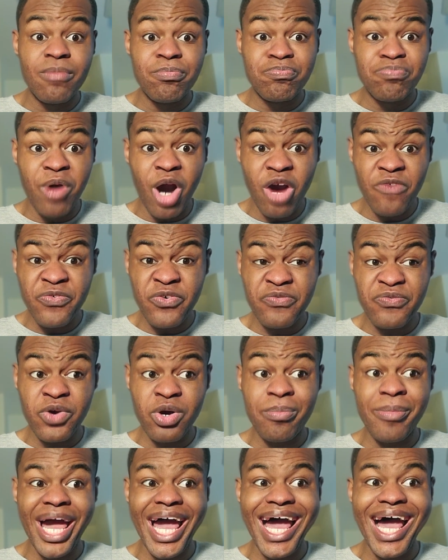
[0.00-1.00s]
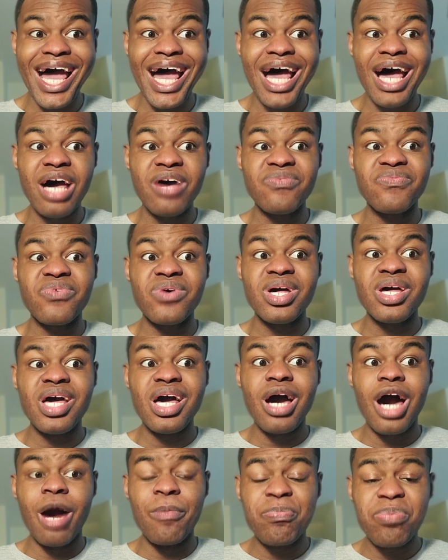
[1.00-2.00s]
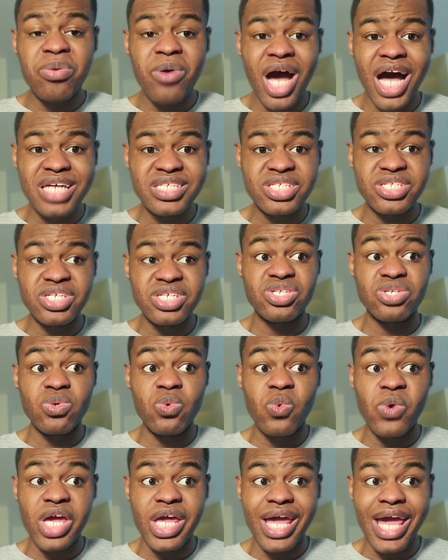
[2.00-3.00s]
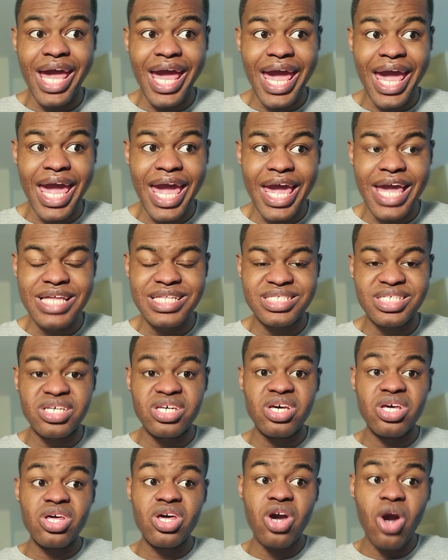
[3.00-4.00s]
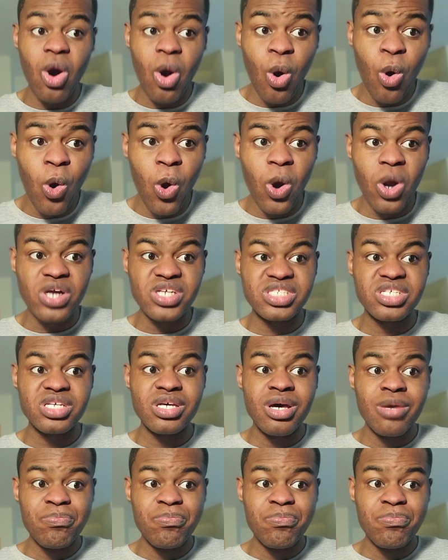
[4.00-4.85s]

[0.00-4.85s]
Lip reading: Both of them have a processor with 8 cores.